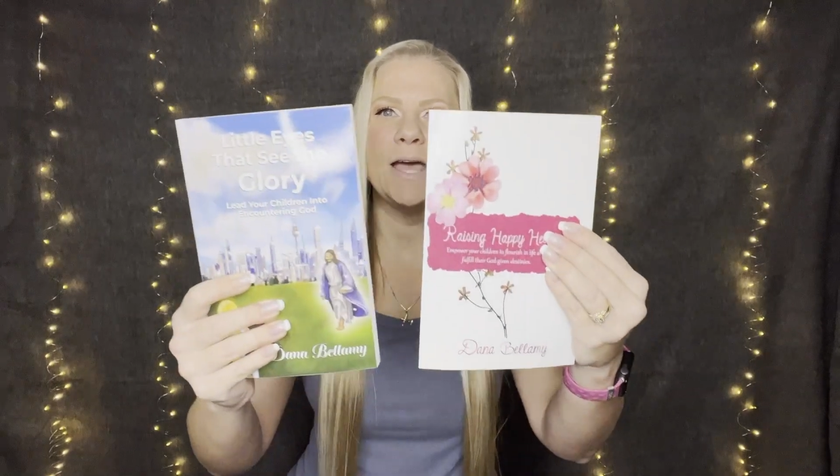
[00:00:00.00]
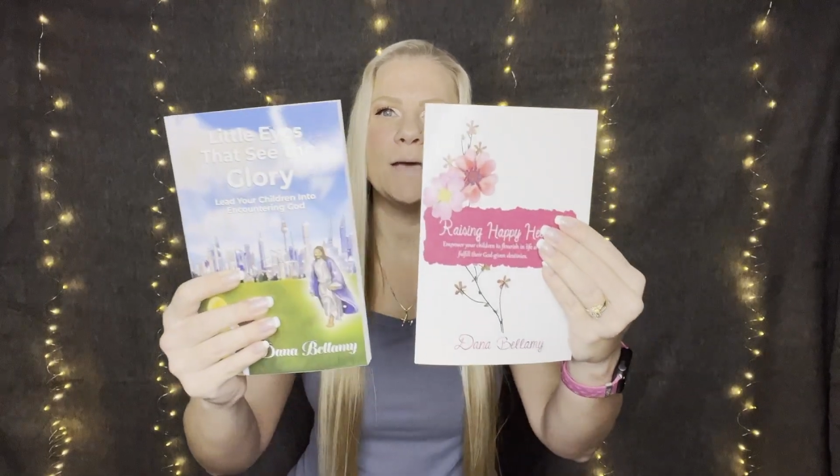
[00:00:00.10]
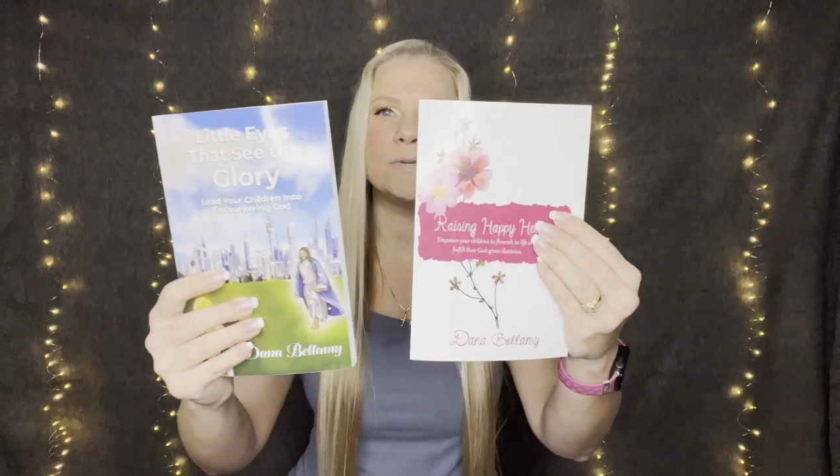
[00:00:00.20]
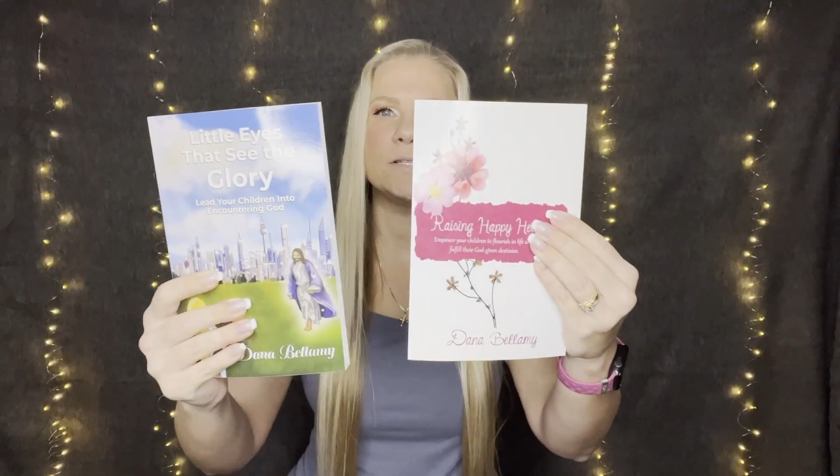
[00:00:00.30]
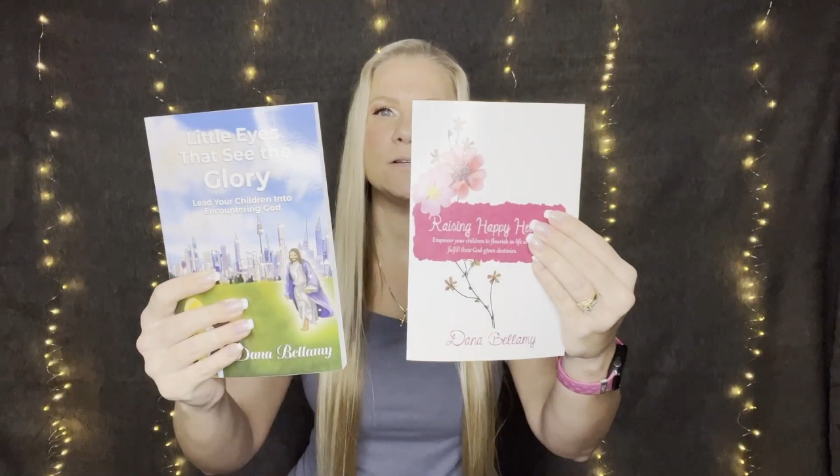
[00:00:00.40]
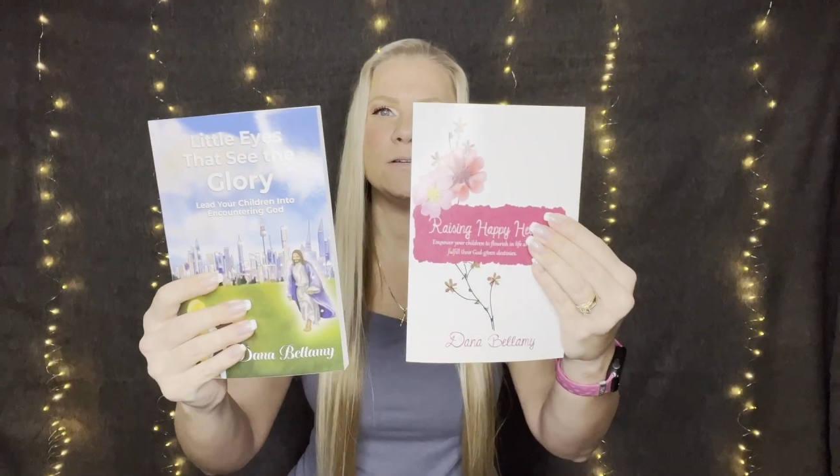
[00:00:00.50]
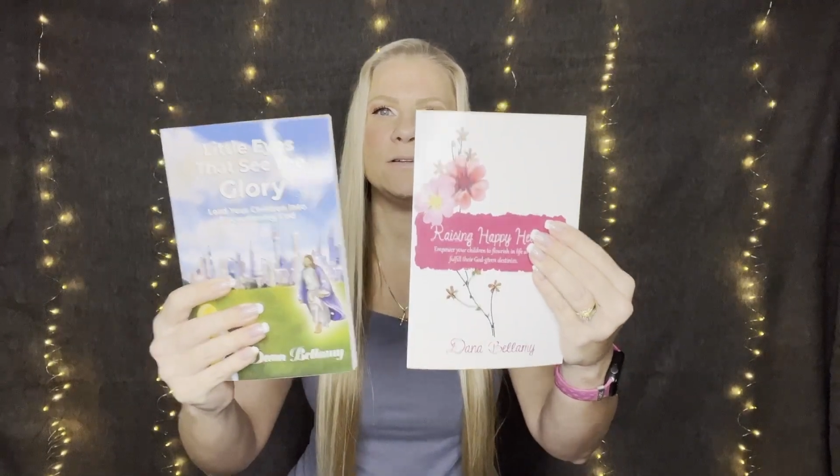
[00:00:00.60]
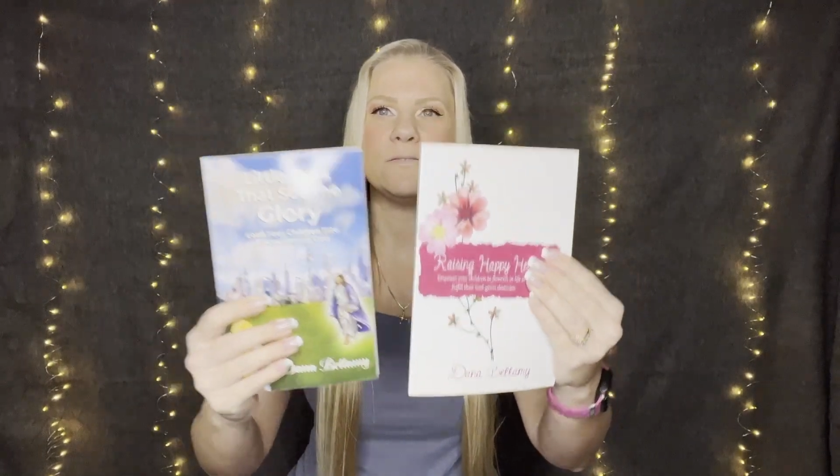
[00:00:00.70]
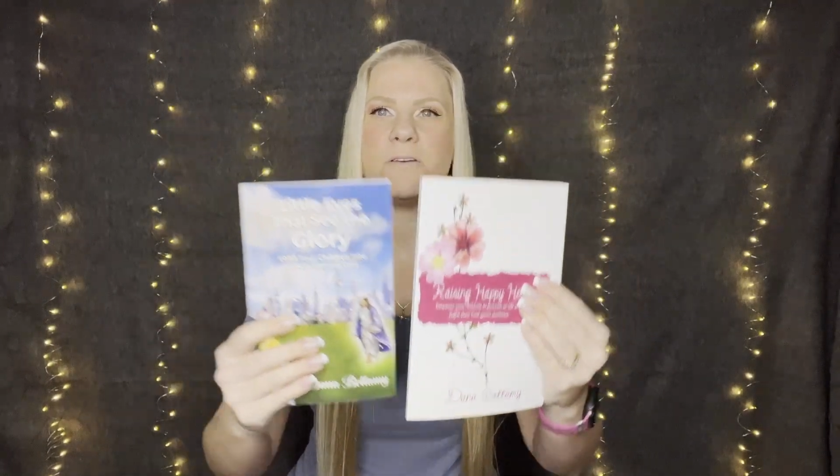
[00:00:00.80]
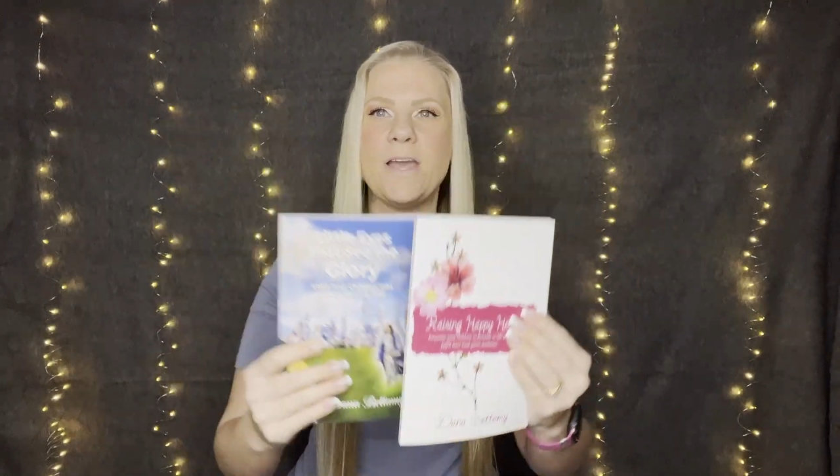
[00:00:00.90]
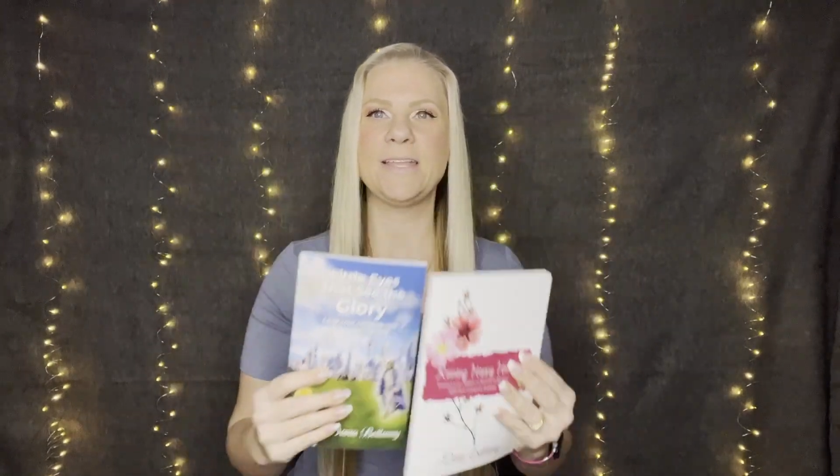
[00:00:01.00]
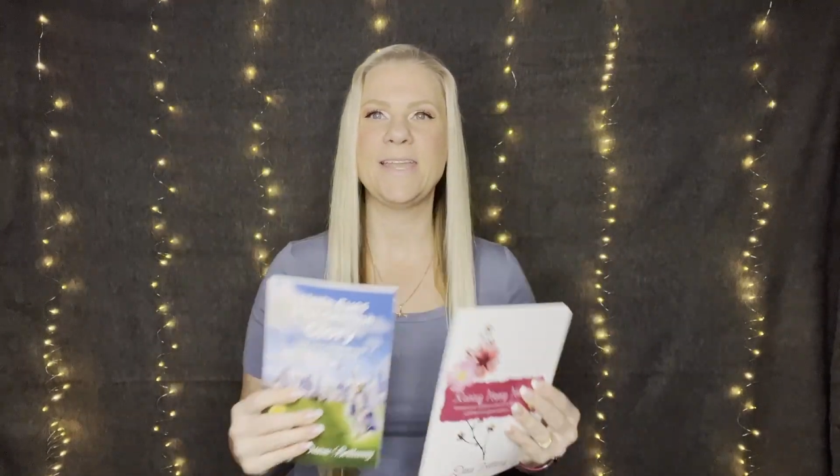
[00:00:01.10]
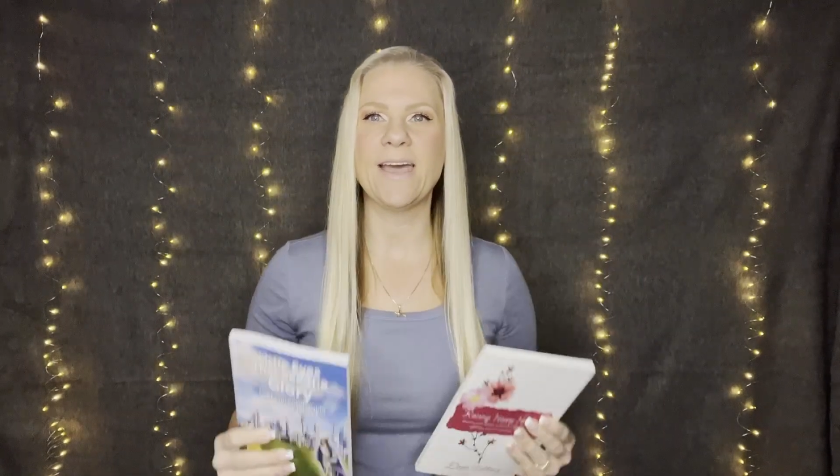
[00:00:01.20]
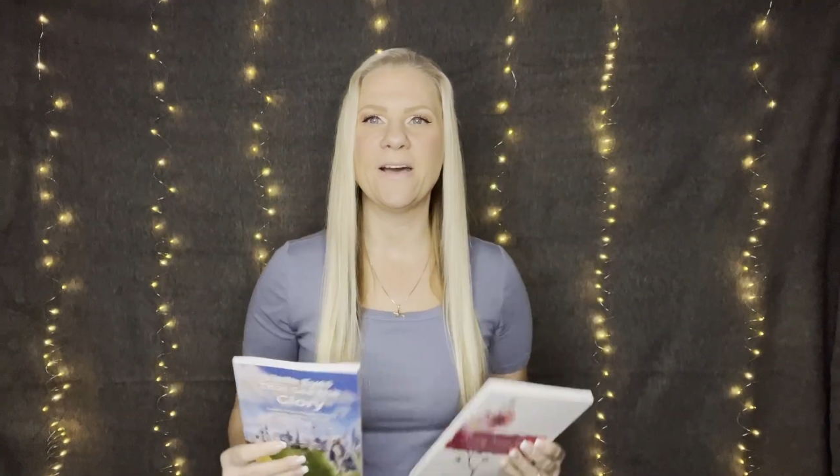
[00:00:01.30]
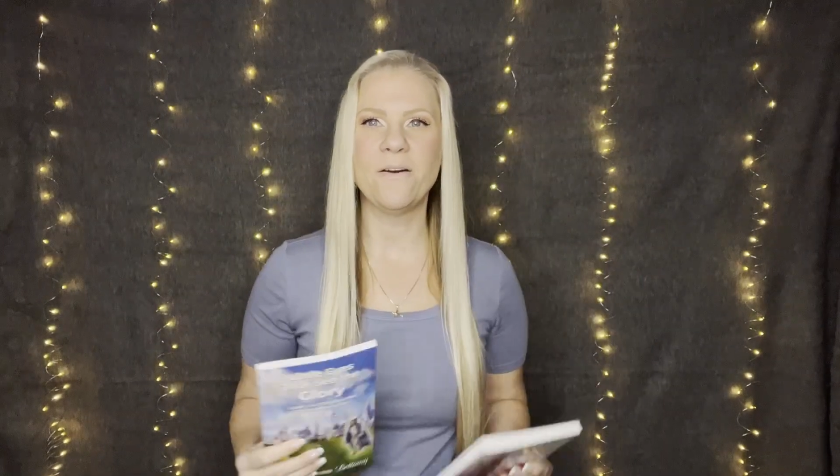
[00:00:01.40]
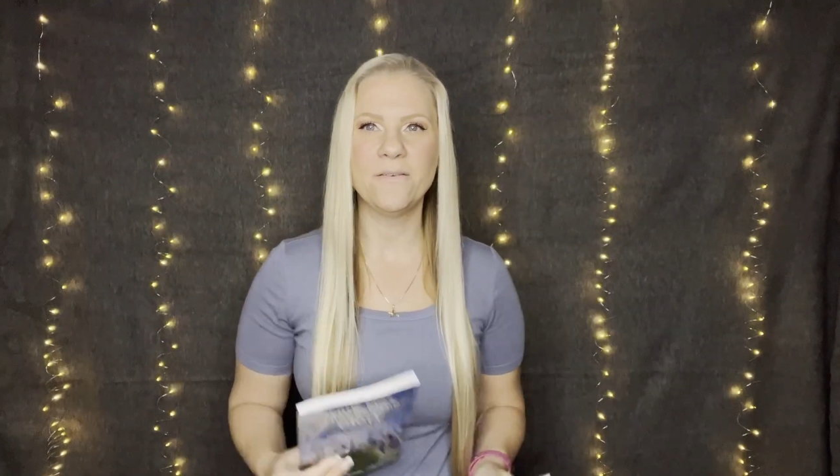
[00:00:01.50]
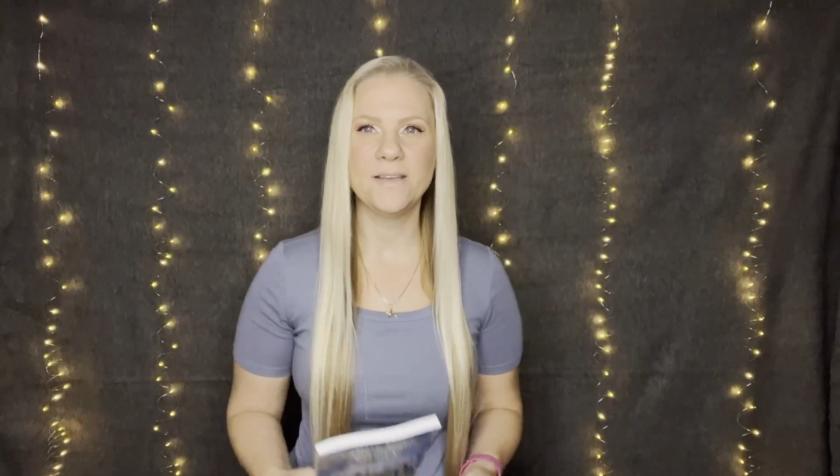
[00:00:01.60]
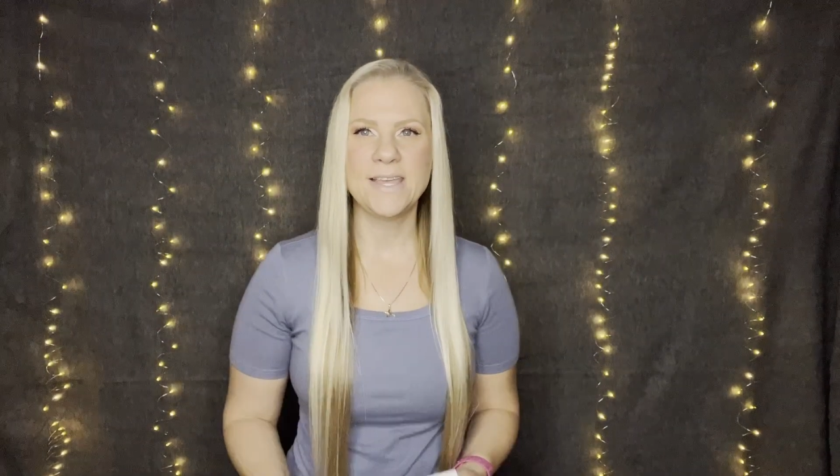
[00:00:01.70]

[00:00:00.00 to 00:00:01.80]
Amazon right now.